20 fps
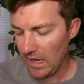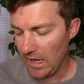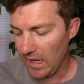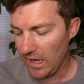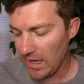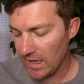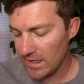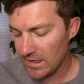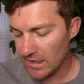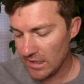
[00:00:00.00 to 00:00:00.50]

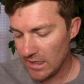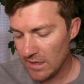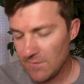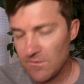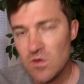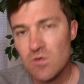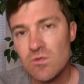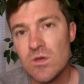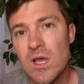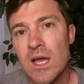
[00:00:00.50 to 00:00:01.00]
And
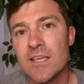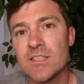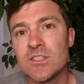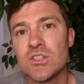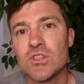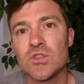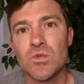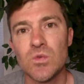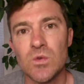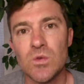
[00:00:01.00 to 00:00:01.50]
if you guys
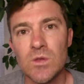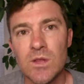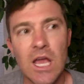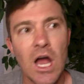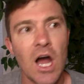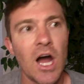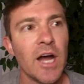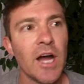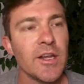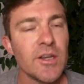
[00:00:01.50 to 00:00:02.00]
truly
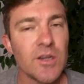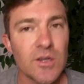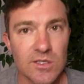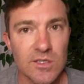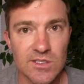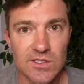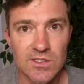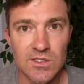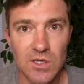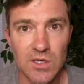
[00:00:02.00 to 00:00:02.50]

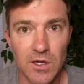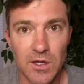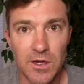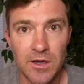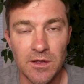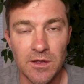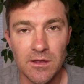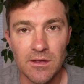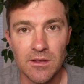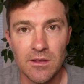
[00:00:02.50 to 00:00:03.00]
understood